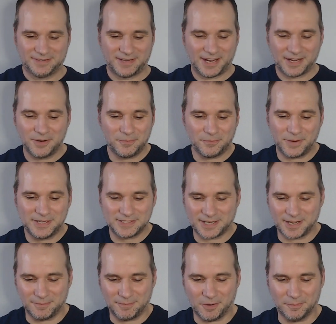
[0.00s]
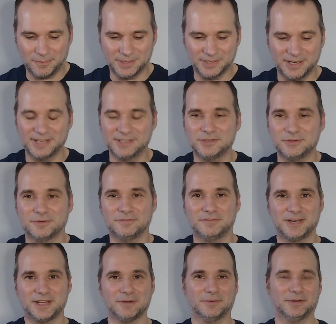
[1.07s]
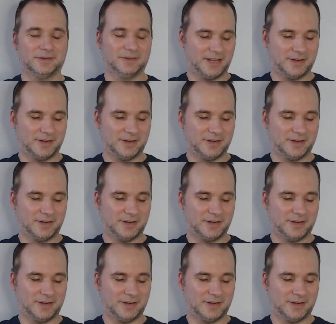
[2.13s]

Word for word: I couldn't wait to come home and, and do a video and,